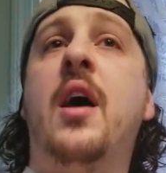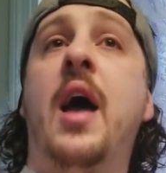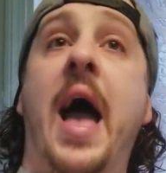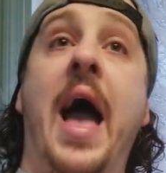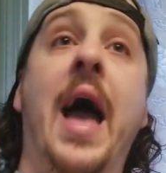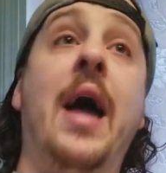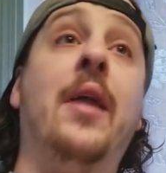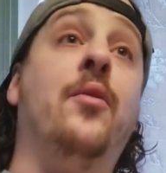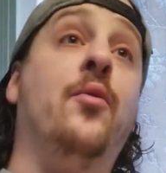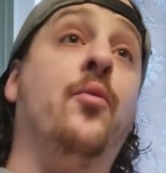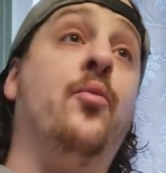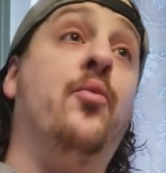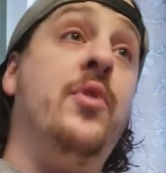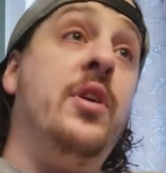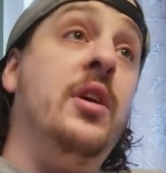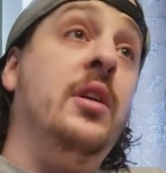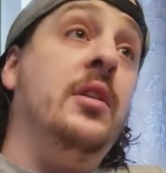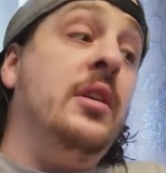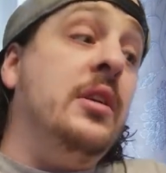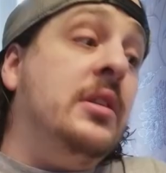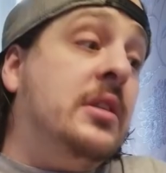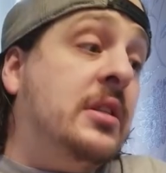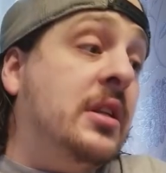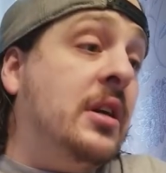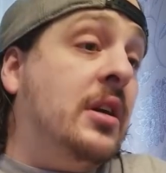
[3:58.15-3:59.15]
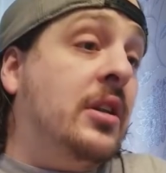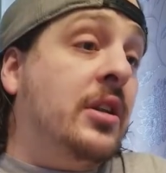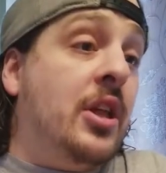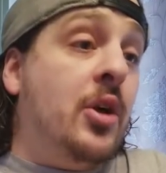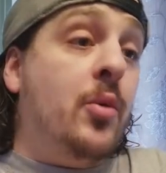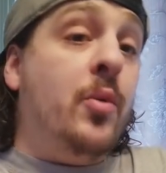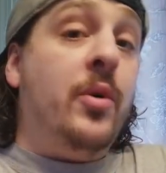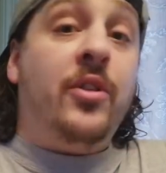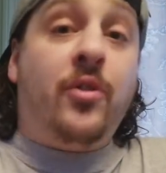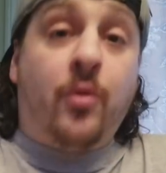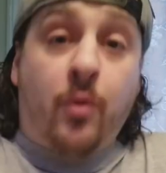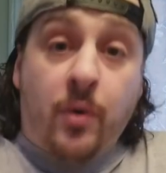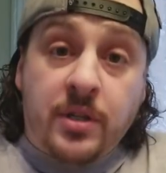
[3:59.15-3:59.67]
And realistically,
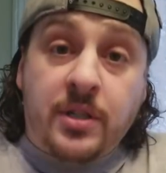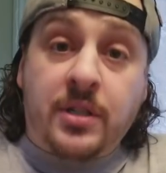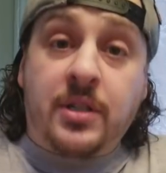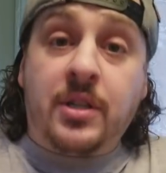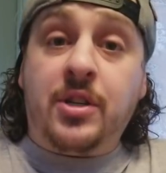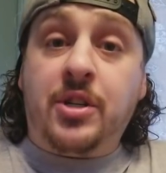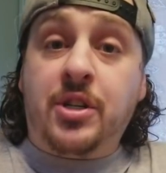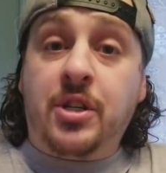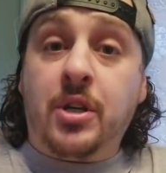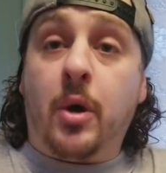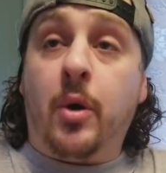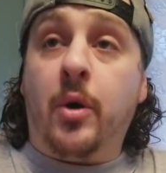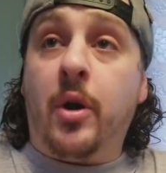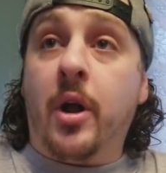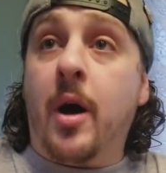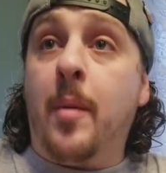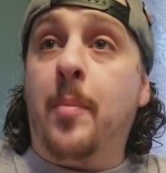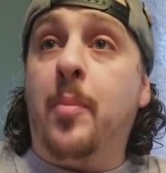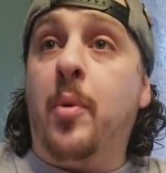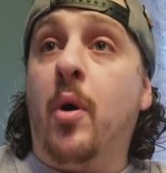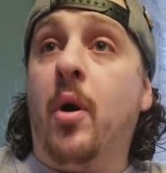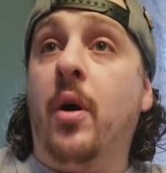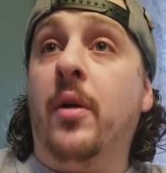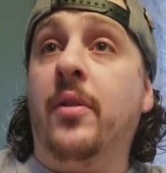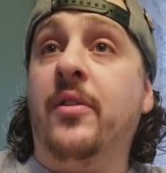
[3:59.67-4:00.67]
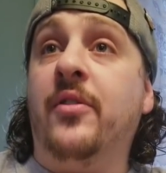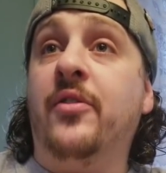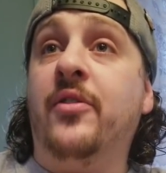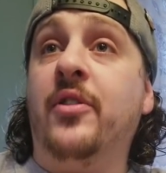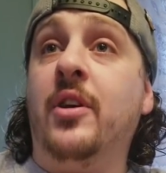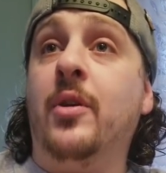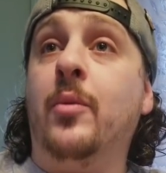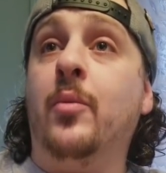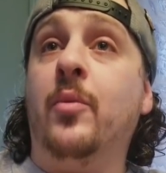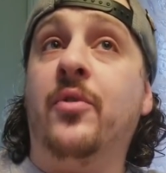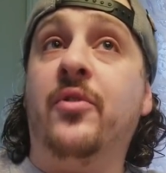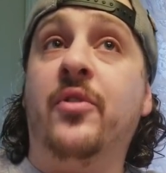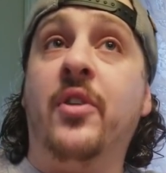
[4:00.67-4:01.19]
when Twisted showed up on the
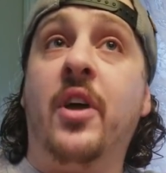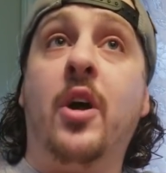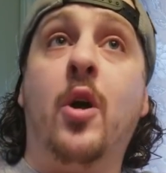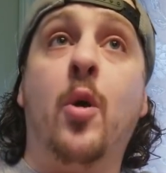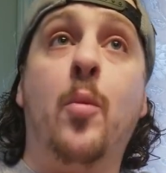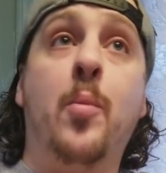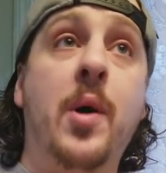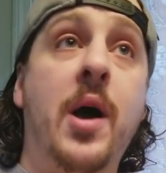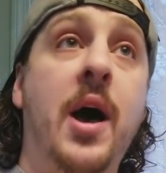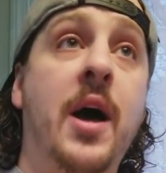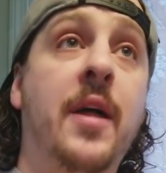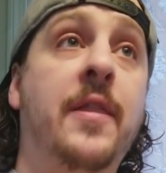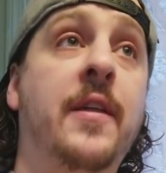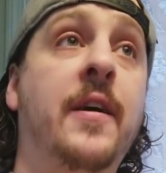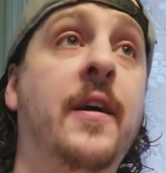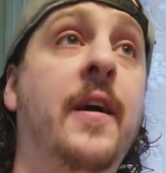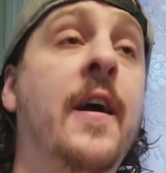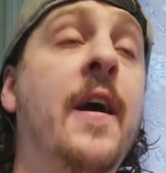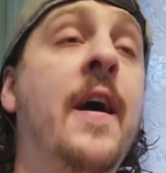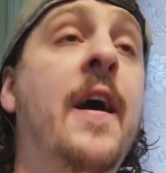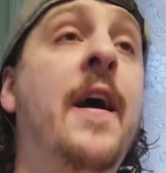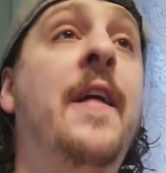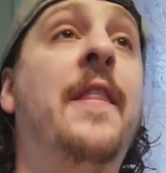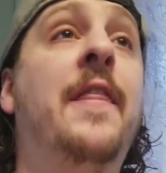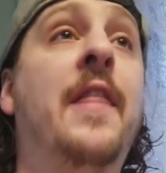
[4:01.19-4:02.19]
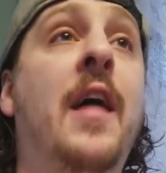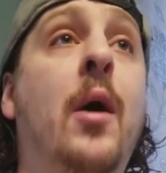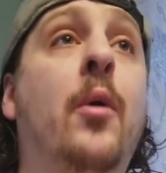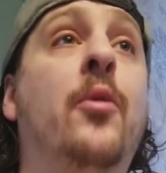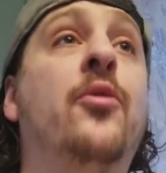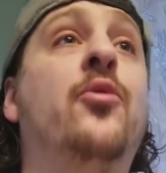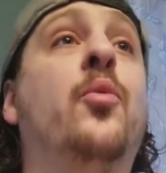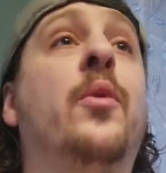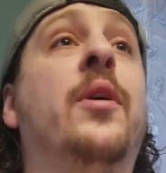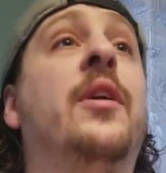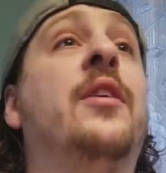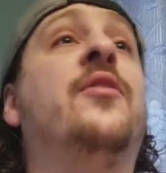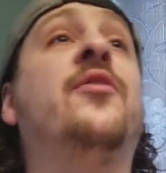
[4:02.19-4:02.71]
scene with Psychopathic, that was
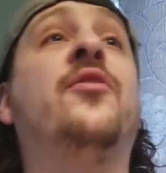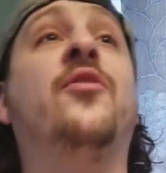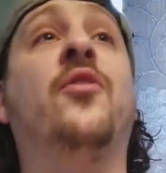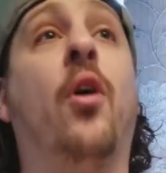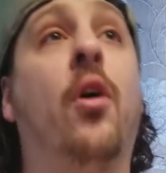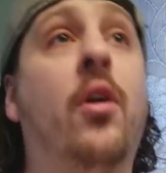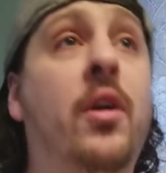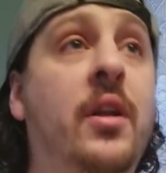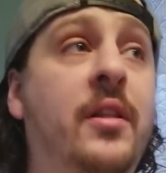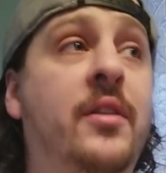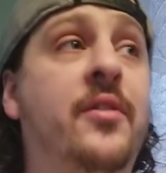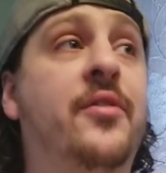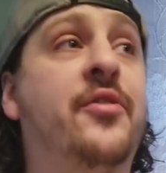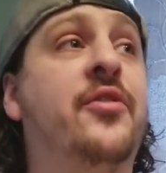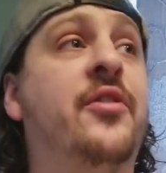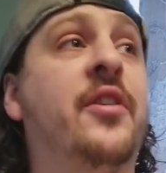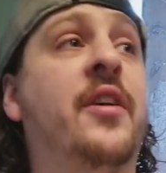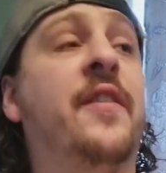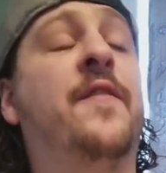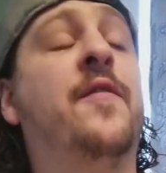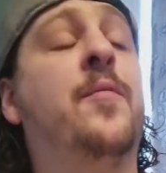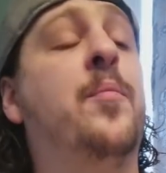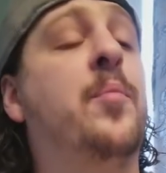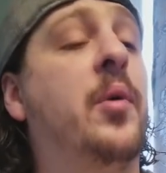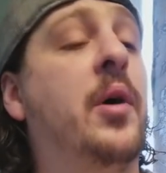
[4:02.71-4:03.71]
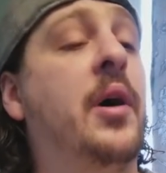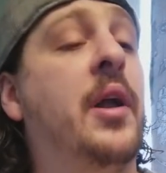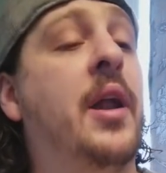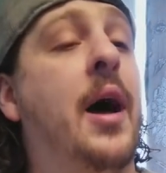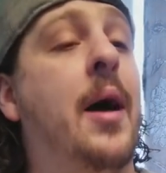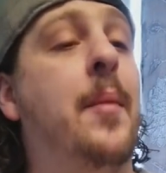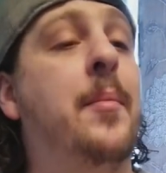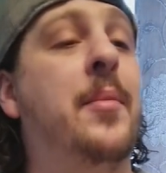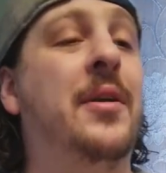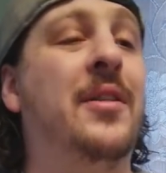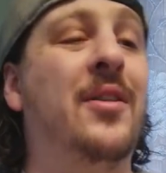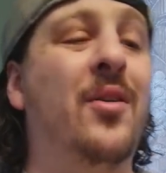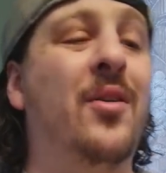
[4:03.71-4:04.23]
when it started to shift. But, I
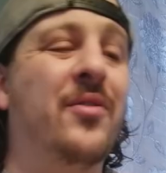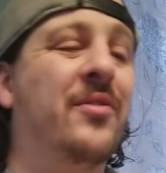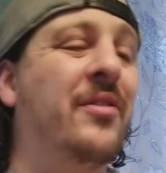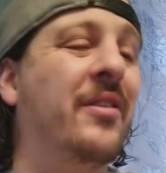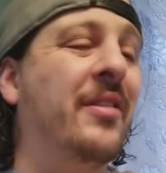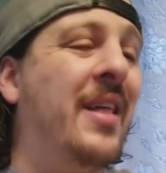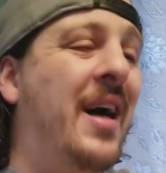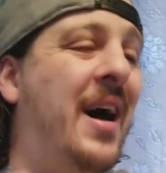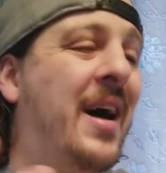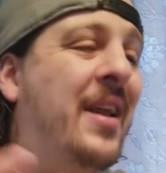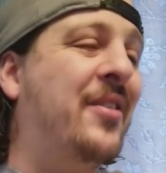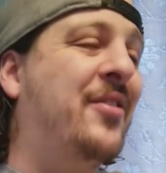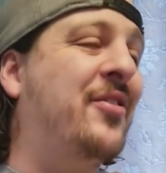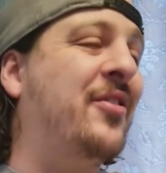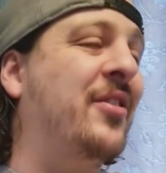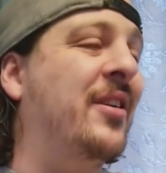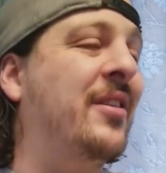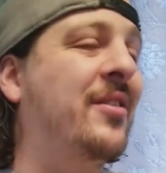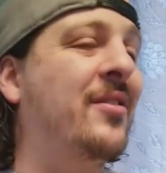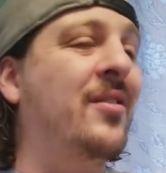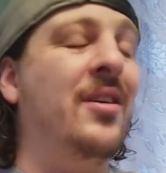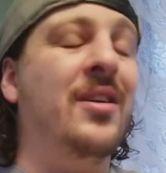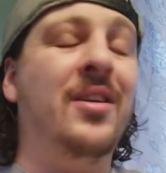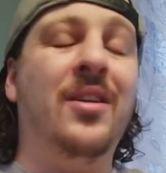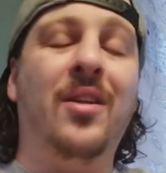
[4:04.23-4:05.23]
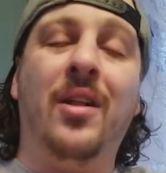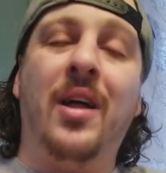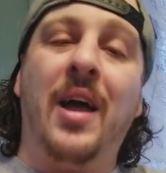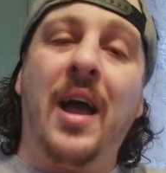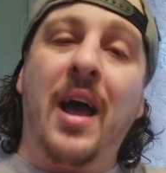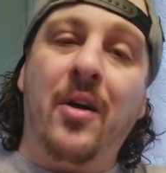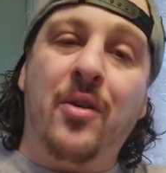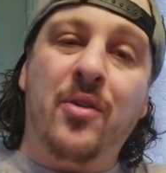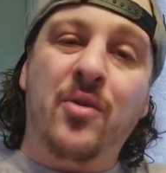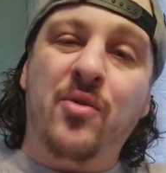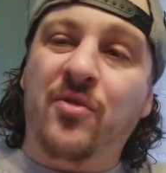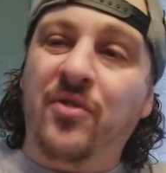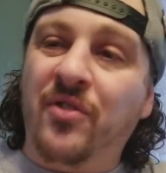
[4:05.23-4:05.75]
mean, a lot of shit. Like
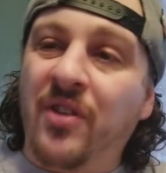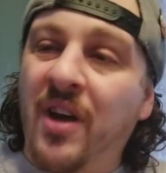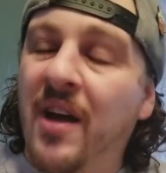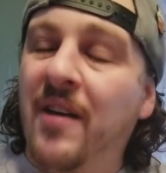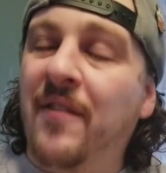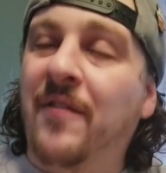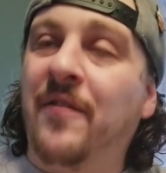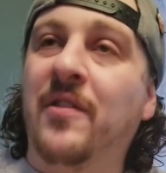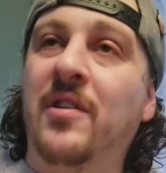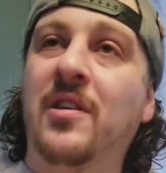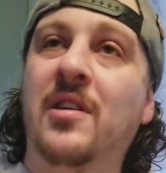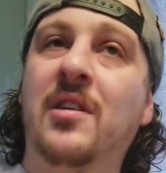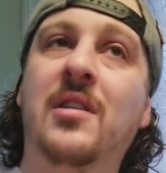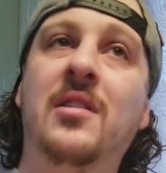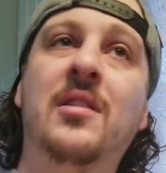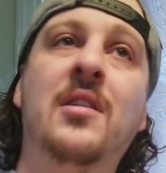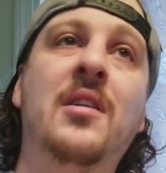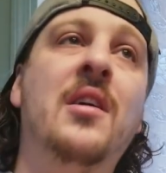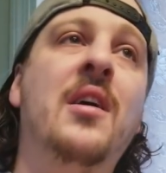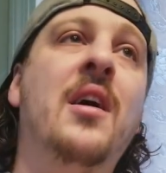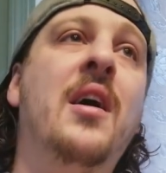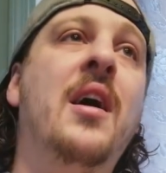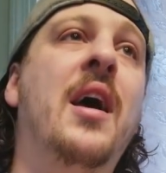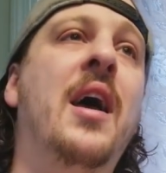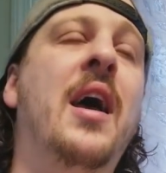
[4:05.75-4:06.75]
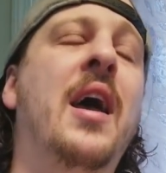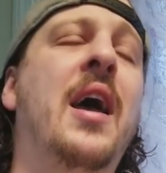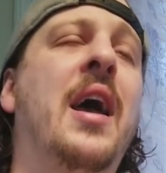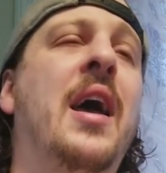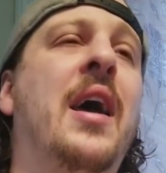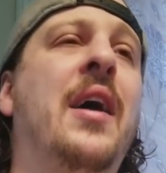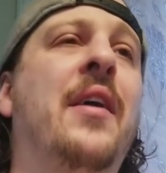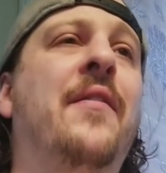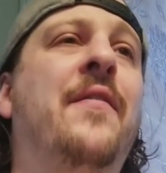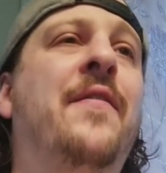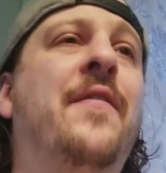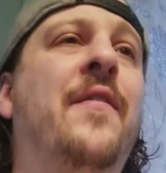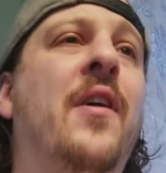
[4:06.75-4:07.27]
LU Cypher
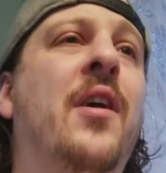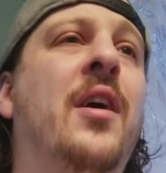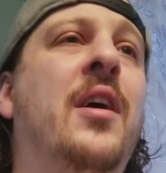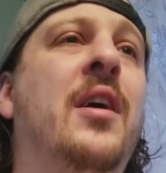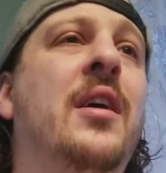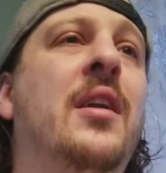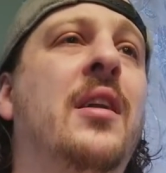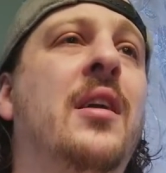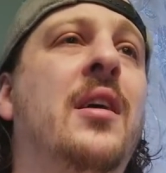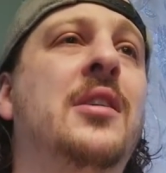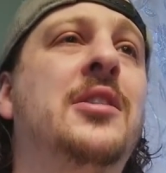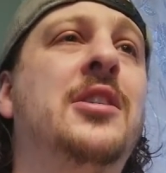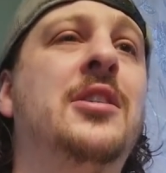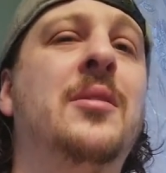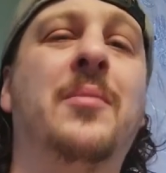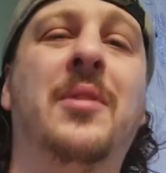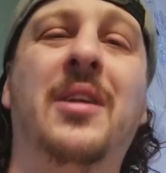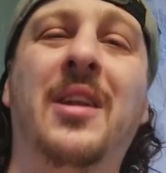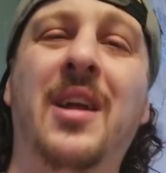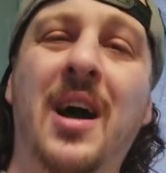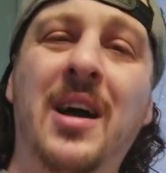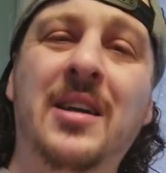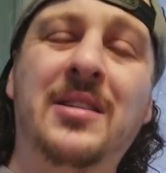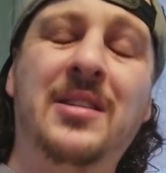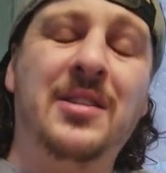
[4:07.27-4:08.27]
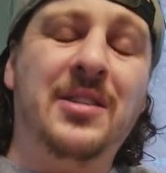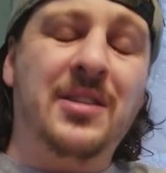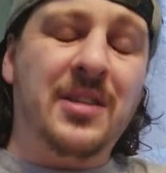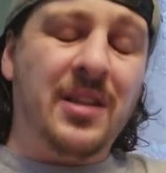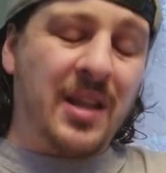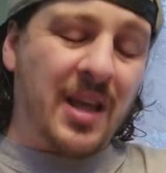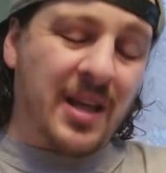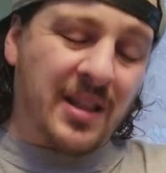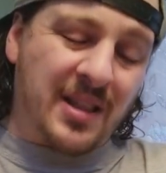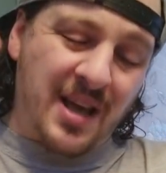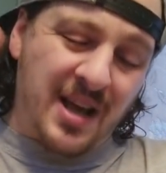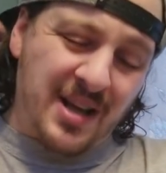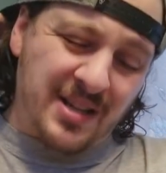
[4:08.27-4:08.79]
and fucking Simkin Heights and shit
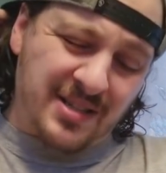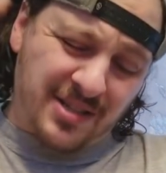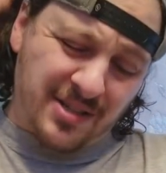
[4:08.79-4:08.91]
like that.